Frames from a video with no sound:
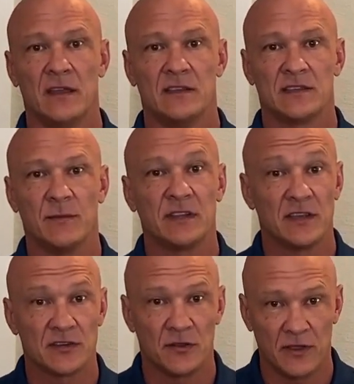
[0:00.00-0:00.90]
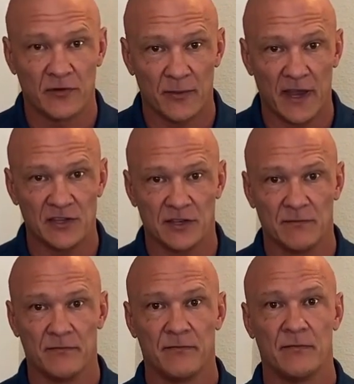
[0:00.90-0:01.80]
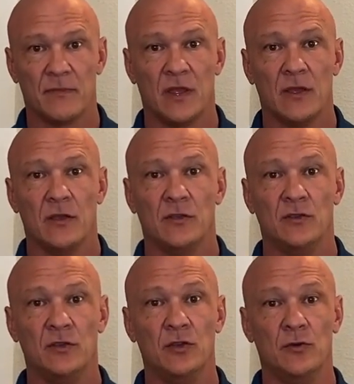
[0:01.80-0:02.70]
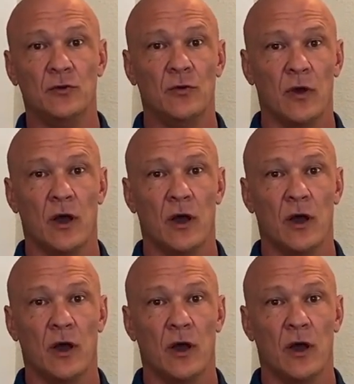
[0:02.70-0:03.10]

Some additional information. You